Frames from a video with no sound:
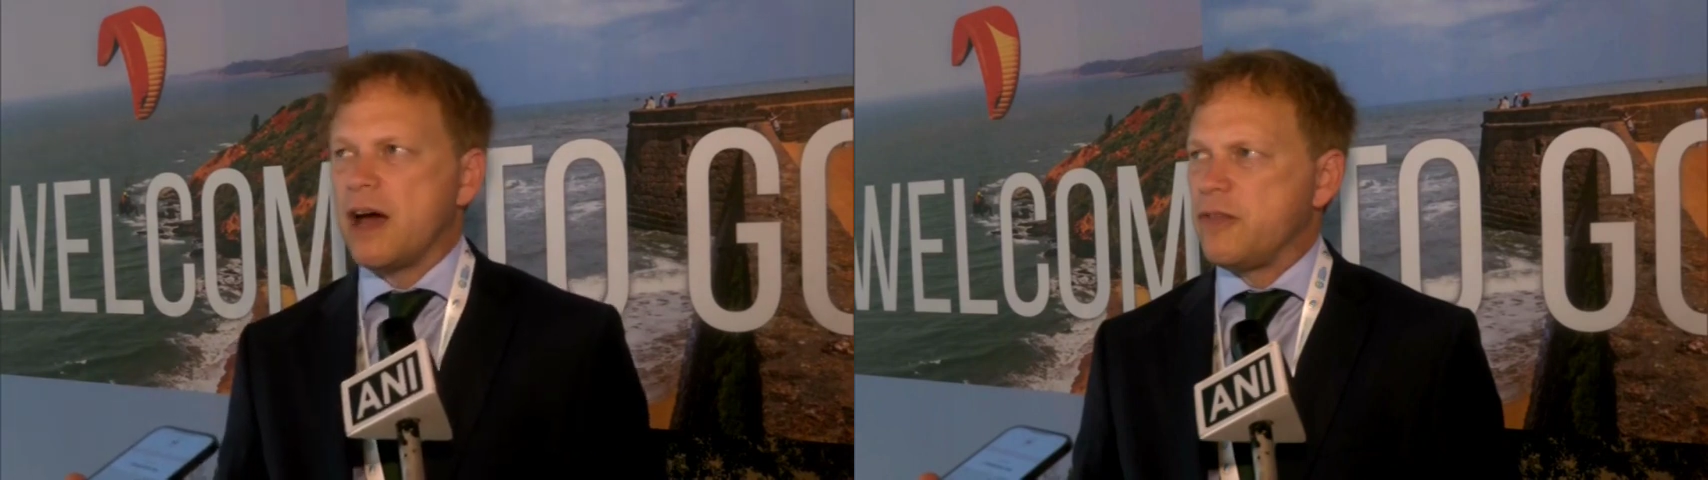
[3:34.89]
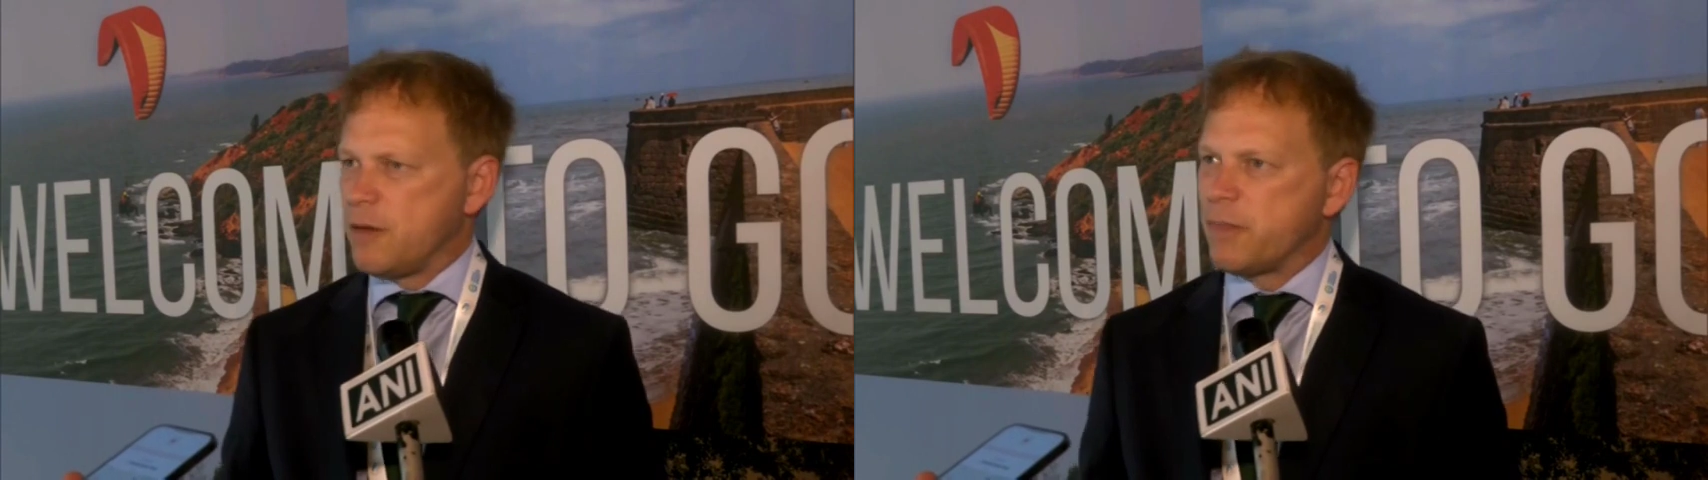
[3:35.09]

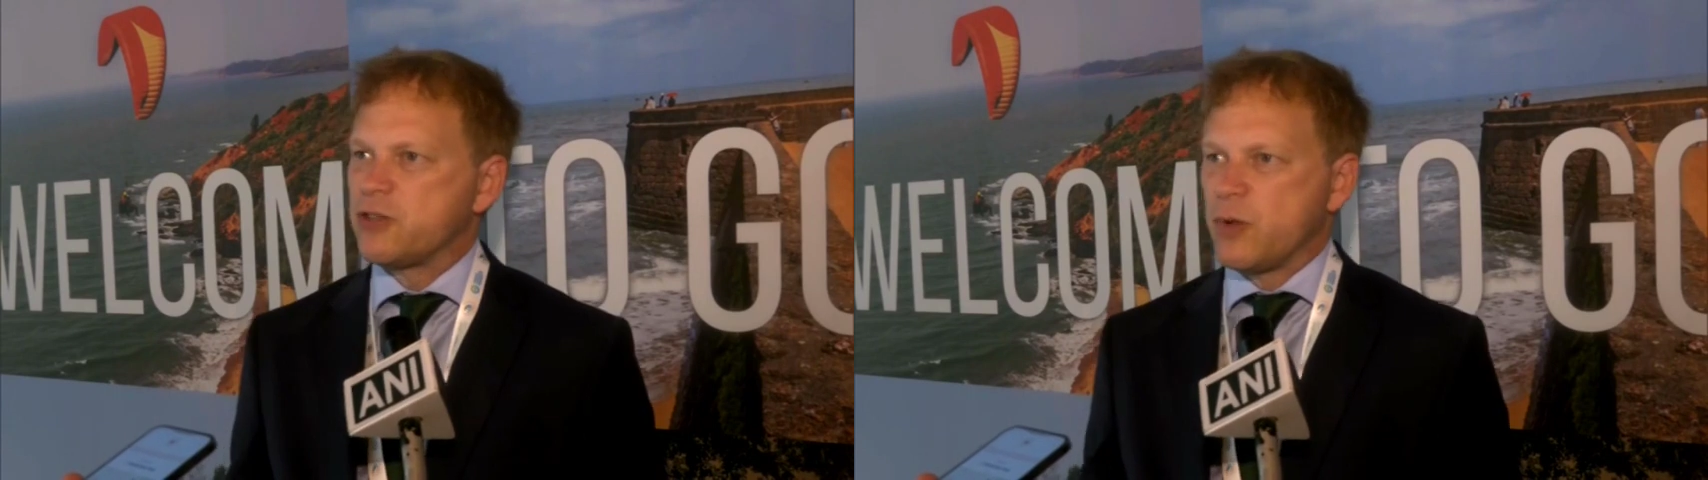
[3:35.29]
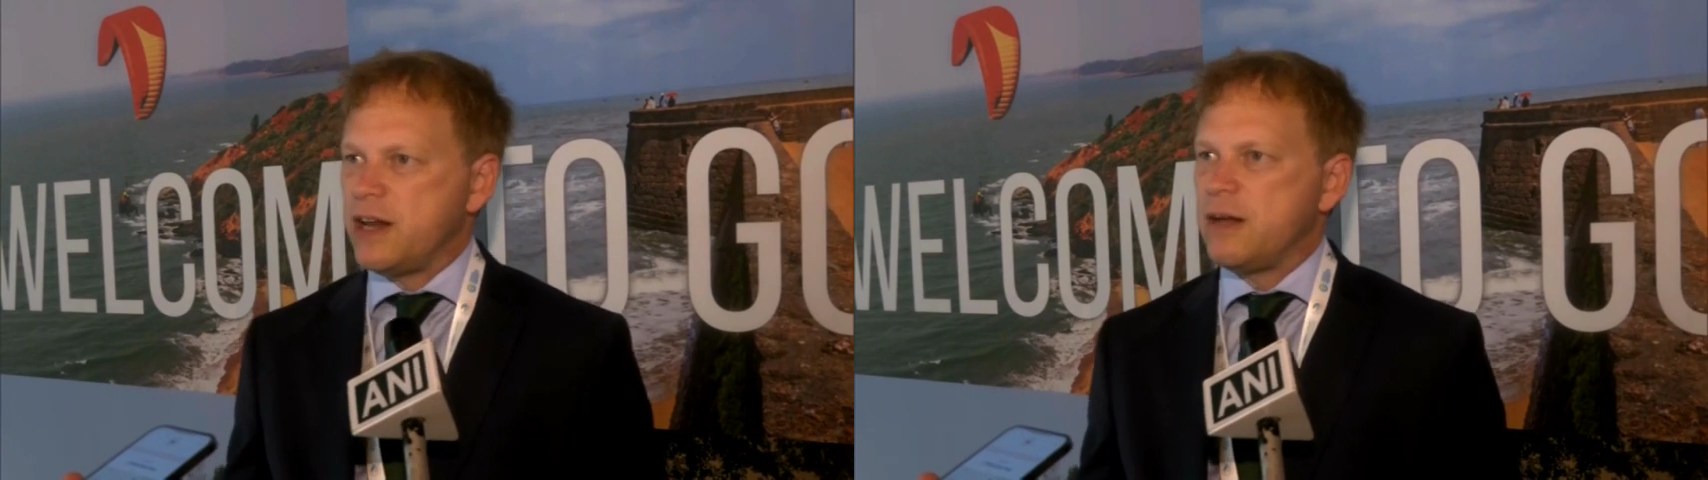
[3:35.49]
I think, by
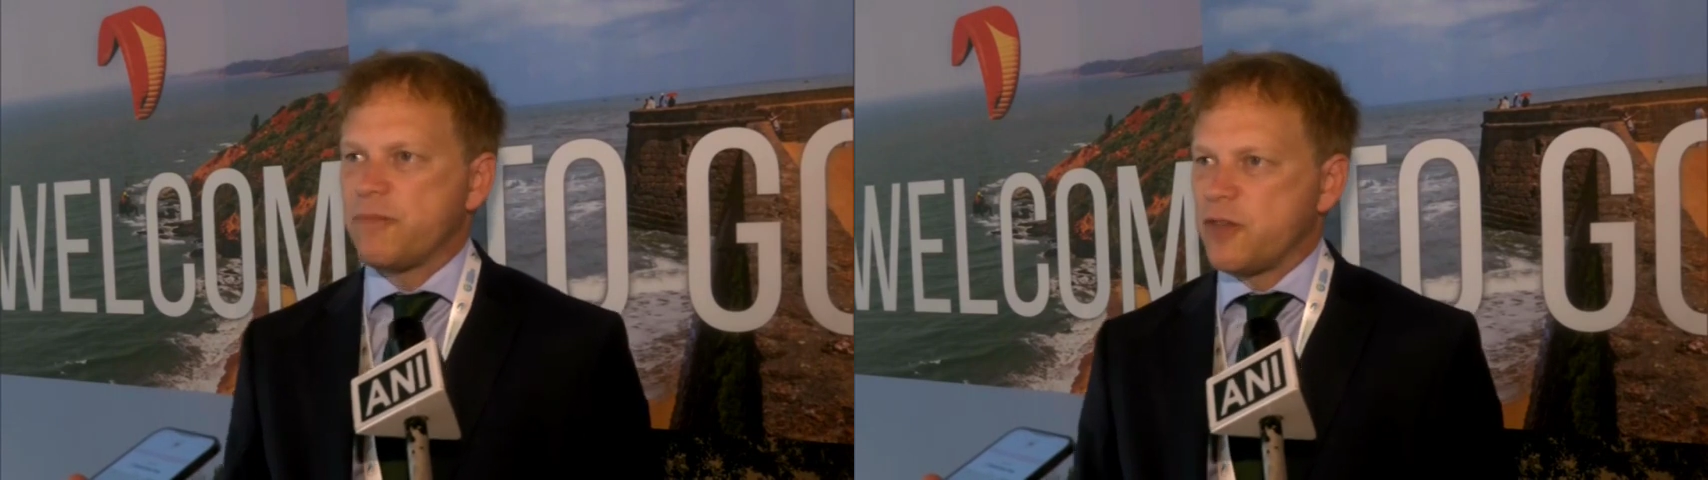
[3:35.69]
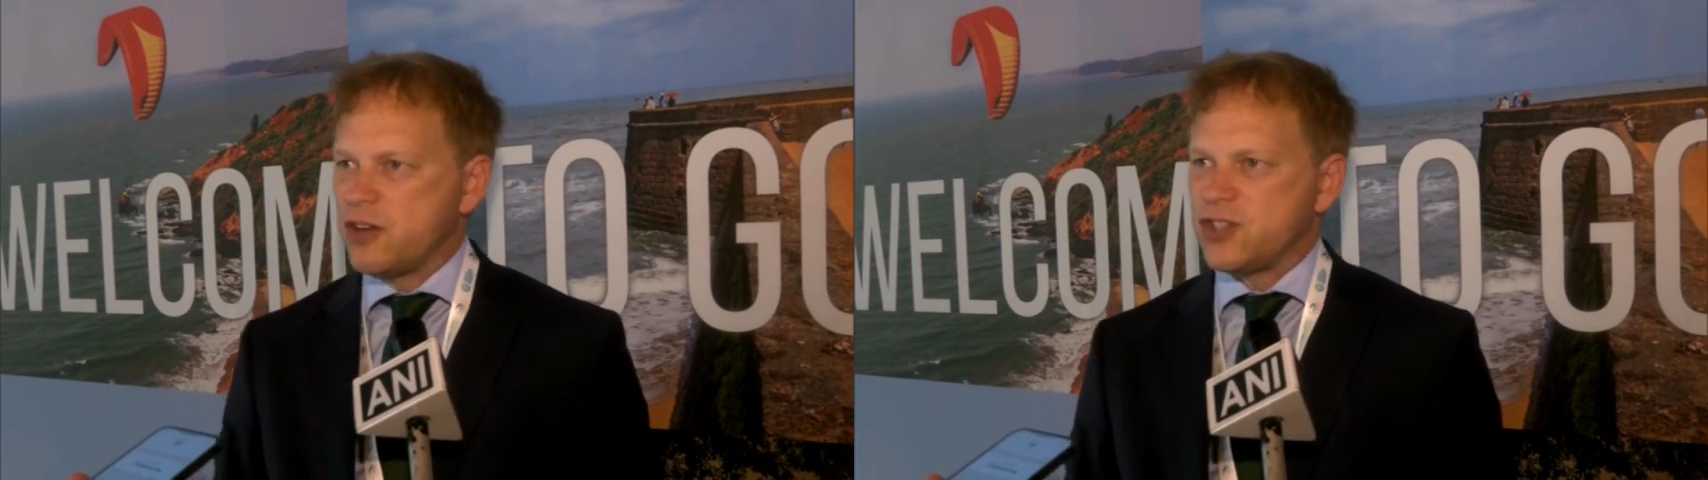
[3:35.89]

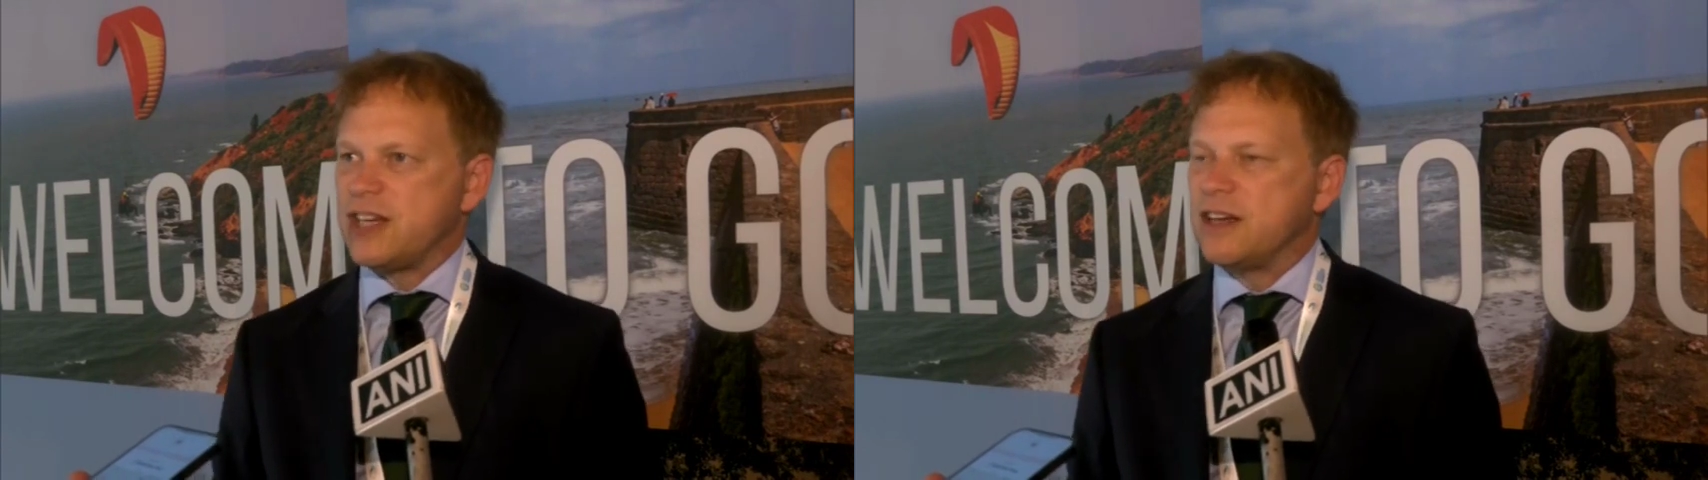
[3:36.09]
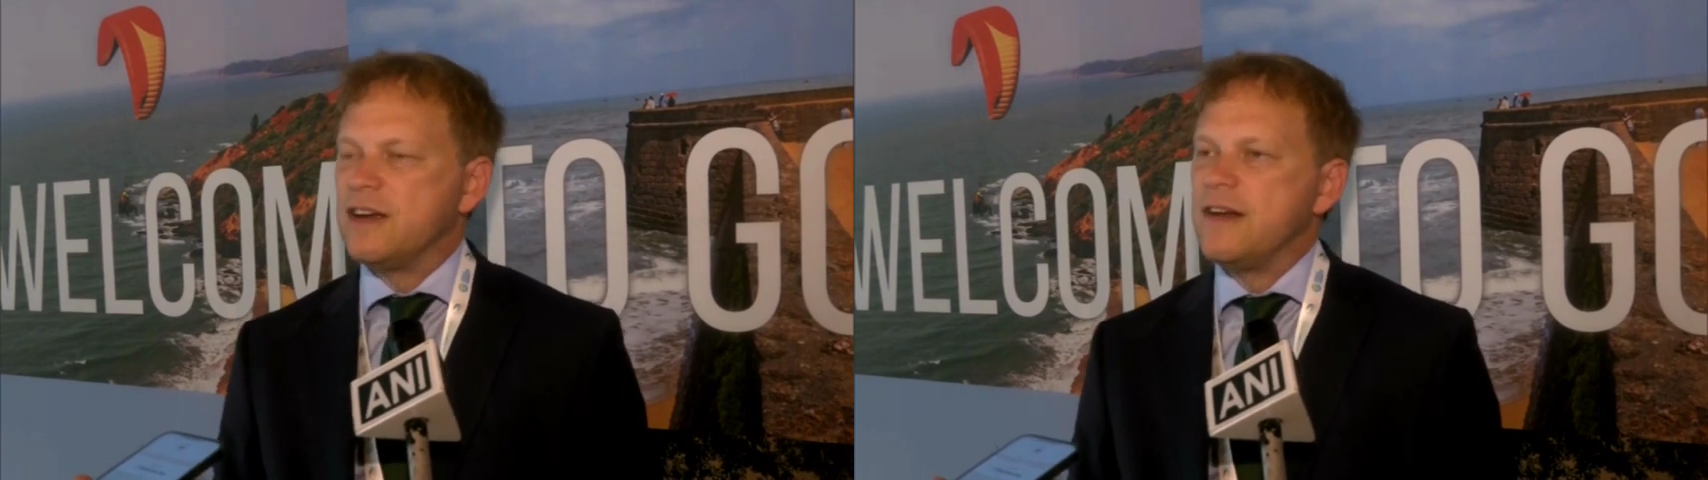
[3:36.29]
2030.